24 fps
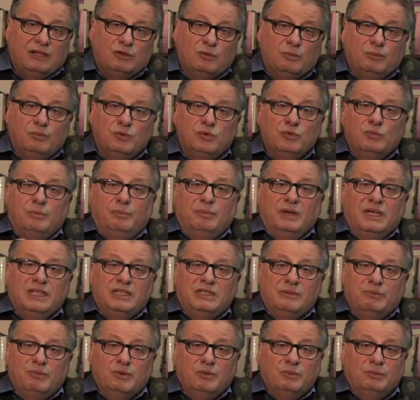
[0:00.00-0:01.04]
headed by a
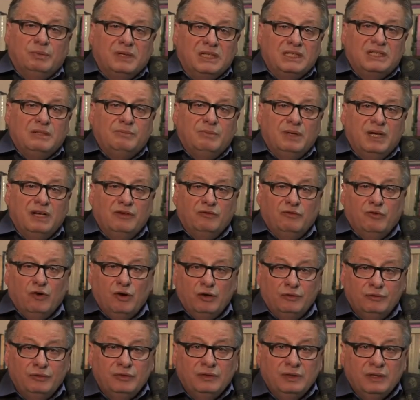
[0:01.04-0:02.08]
prince, Prince
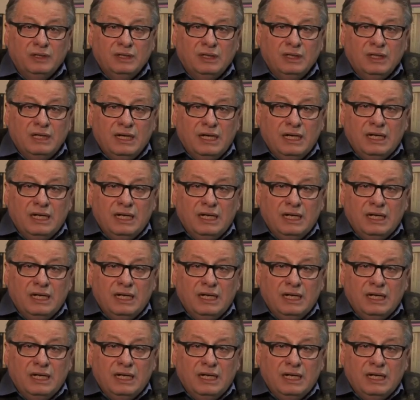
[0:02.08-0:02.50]
Lvov,